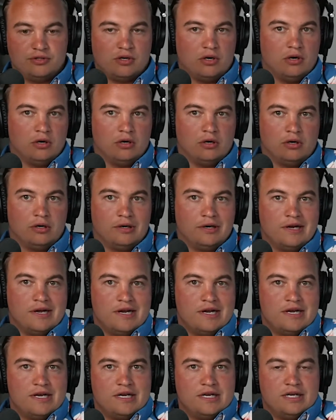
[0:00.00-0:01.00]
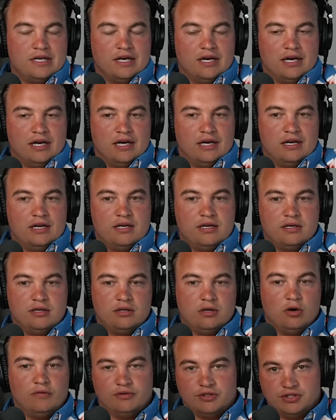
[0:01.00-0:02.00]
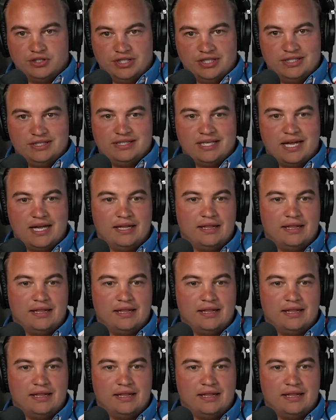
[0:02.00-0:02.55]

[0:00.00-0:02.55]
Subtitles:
are uh, overseas.